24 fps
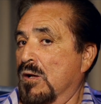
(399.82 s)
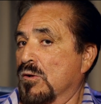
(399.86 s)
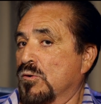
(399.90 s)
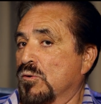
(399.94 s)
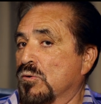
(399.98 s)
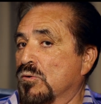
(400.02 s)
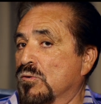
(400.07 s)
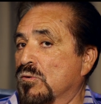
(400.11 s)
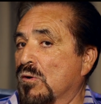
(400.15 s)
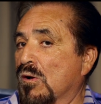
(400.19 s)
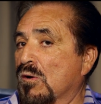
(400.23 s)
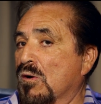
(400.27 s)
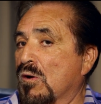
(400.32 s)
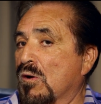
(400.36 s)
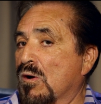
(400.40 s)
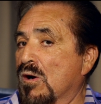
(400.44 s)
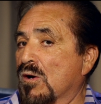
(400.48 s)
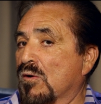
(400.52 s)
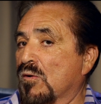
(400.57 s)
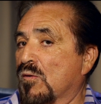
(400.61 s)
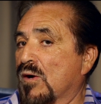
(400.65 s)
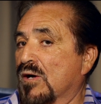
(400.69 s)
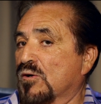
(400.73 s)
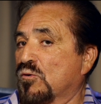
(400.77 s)
you're no
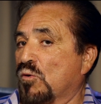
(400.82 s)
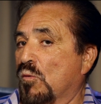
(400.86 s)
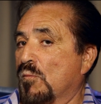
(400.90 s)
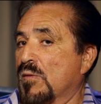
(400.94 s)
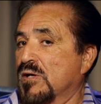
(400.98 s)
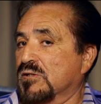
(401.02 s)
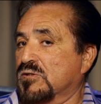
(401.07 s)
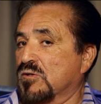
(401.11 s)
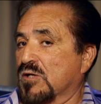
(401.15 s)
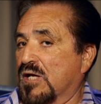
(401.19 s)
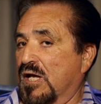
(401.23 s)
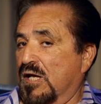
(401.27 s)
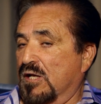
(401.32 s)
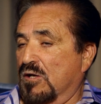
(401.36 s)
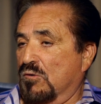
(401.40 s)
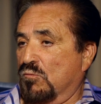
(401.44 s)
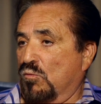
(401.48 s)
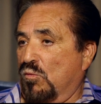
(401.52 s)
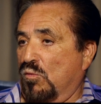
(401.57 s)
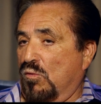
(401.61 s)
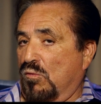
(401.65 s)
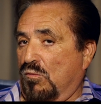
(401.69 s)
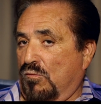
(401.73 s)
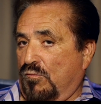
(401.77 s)
longer a domesticated
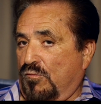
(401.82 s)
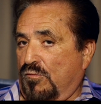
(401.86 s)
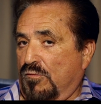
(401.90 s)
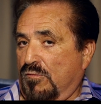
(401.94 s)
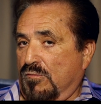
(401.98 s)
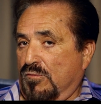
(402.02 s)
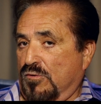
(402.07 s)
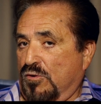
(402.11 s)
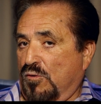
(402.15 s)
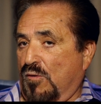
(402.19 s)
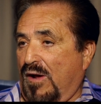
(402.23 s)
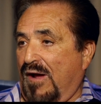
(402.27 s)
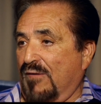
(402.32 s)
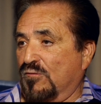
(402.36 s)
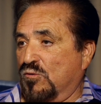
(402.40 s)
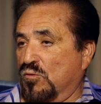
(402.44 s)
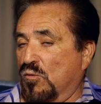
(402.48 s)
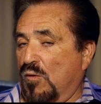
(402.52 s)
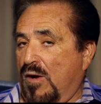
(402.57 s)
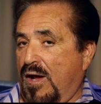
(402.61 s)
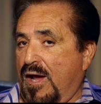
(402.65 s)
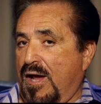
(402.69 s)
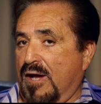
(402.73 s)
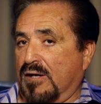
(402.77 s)
wolf. You have
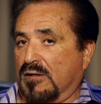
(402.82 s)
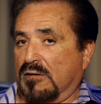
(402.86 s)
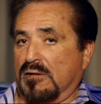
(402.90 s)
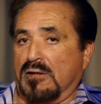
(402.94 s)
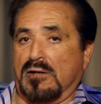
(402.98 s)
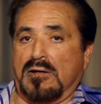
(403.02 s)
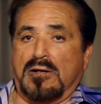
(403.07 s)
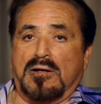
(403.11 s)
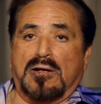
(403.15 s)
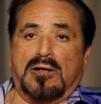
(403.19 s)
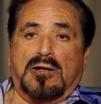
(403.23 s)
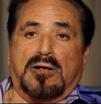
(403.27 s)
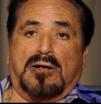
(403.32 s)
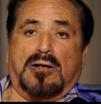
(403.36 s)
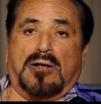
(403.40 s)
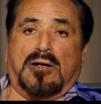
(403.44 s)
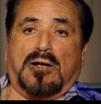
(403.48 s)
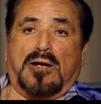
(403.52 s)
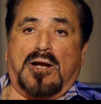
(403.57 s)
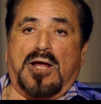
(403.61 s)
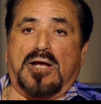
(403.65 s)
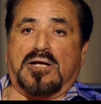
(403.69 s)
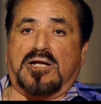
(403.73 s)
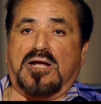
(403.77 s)
to act
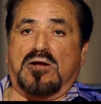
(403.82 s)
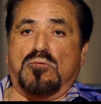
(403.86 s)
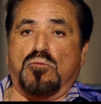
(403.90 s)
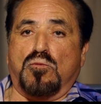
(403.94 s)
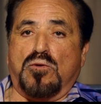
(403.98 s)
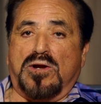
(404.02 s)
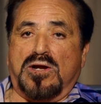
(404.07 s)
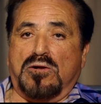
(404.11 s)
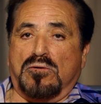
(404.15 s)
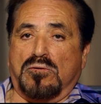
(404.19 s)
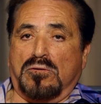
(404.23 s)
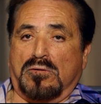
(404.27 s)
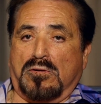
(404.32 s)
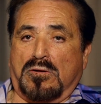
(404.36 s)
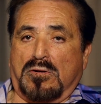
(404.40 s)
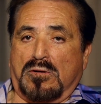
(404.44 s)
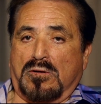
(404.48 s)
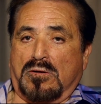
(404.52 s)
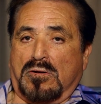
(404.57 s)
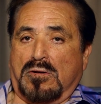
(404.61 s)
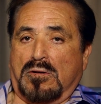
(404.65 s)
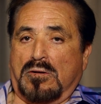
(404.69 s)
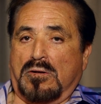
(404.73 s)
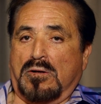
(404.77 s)
like a real
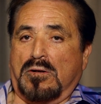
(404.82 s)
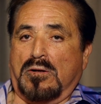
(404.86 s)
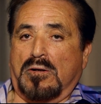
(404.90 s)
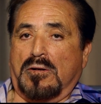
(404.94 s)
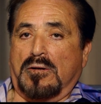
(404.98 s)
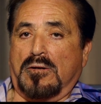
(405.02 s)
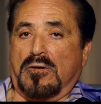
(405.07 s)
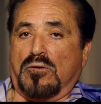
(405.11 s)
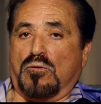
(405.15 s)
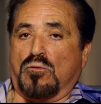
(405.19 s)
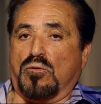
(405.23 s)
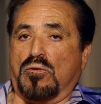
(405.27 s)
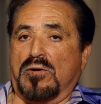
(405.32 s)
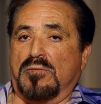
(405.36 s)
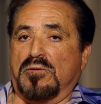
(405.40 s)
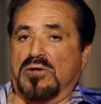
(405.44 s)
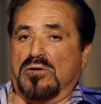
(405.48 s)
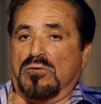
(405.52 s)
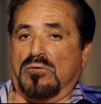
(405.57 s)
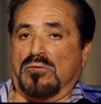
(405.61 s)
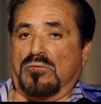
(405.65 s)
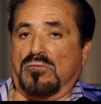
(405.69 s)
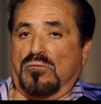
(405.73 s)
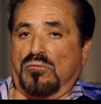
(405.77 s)

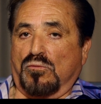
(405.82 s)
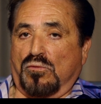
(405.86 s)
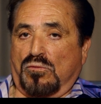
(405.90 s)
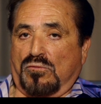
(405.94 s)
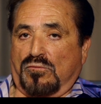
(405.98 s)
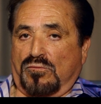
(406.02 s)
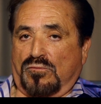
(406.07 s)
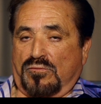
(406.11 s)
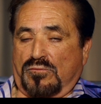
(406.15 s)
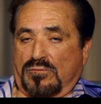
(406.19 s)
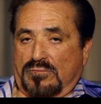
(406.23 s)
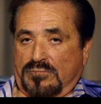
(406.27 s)
criminal wolf.